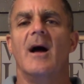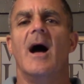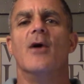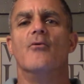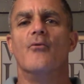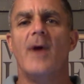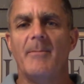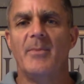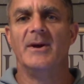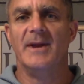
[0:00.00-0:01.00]
A
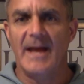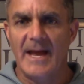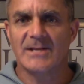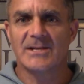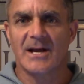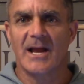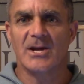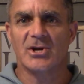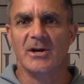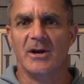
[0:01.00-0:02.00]
rapid
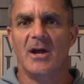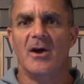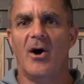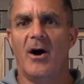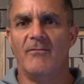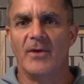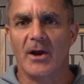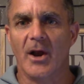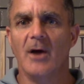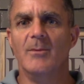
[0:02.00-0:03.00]
escalation of the
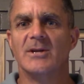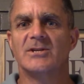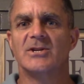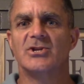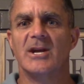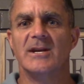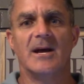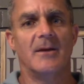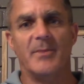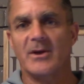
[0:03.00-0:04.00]
globalist
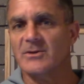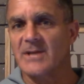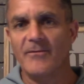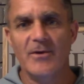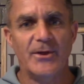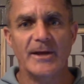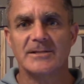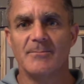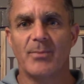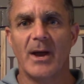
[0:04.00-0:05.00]
agenda, because
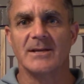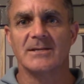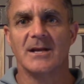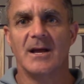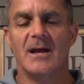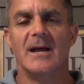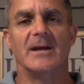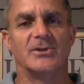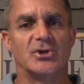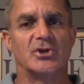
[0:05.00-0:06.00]
everything's in place.
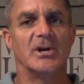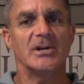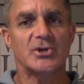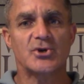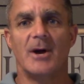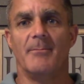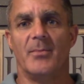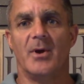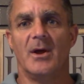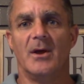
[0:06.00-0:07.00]
It's just
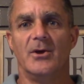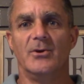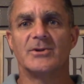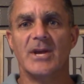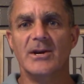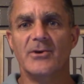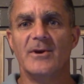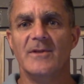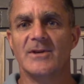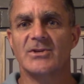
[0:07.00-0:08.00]
Trump who's
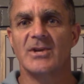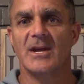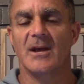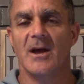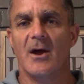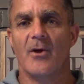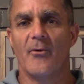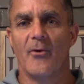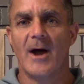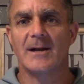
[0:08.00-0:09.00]
hindering this thing
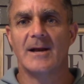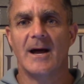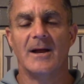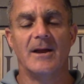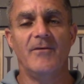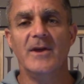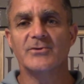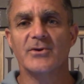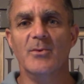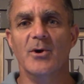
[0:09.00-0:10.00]
right now. And if
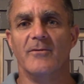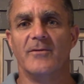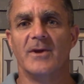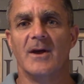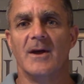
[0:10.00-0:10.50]
he's removed,